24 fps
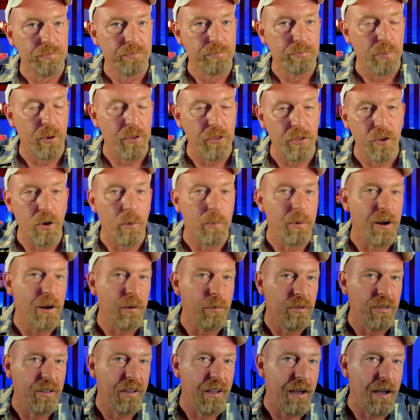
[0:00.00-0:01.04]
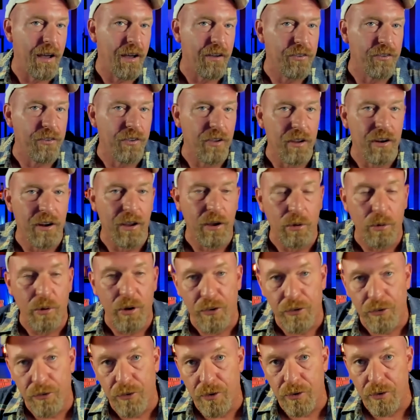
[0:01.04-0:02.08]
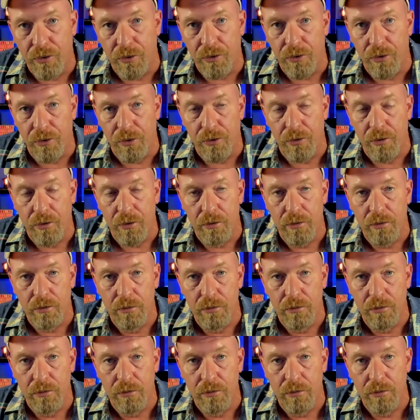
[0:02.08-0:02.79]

But nobody really asks any questions.